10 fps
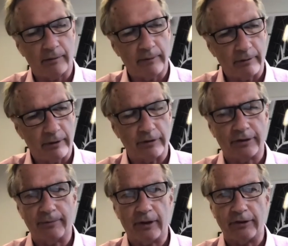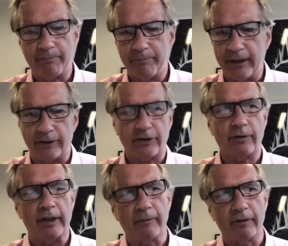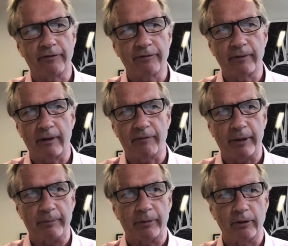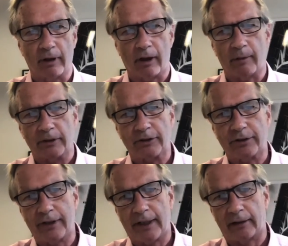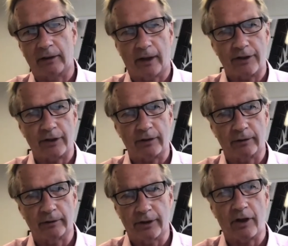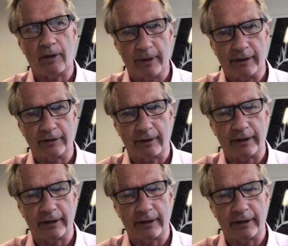there's there's a big stream of of people who are almost technological determinants, right?